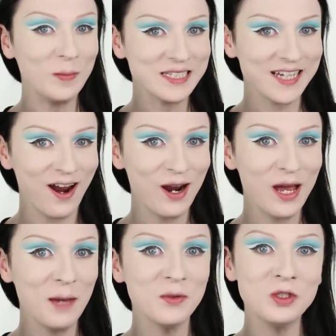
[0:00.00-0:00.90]
For
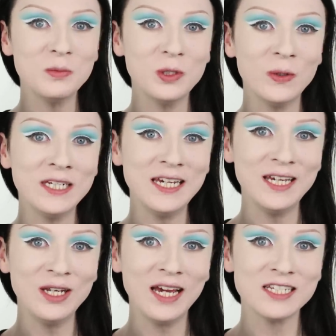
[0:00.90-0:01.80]
mascara, I'm going to be going
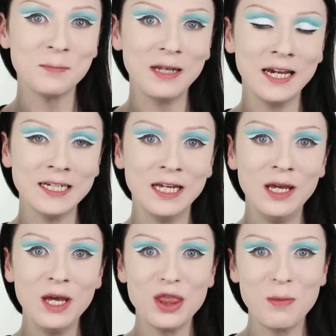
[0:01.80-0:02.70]
in and applying
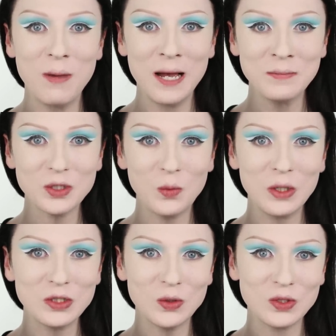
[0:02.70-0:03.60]
the Balm's
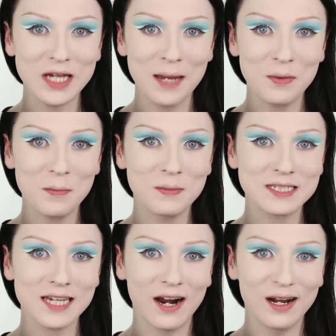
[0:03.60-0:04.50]
What's Your Type
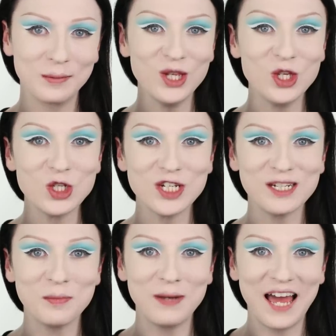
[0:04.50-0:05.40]
mascara in the
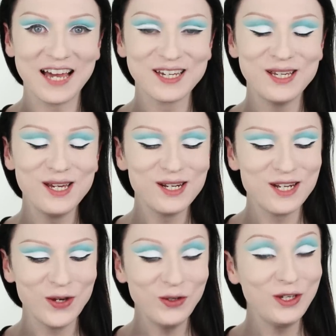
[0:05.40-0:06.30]
shade Black.
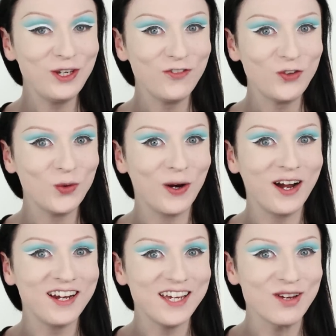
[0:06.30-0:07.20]
Now, if you
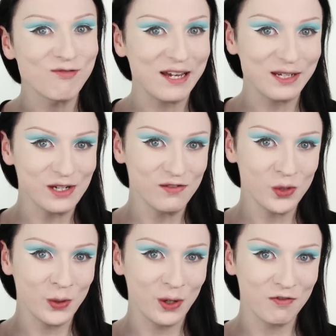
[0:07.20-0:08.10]
are a regular
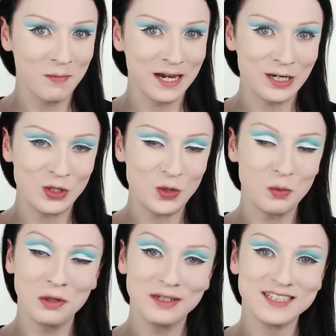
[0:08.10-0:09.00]
viewer of mine, you
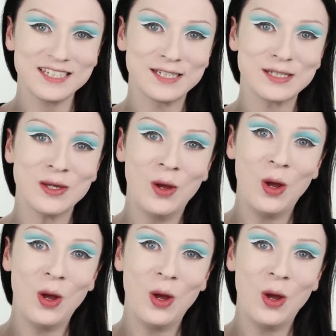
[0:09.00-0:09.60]
will see this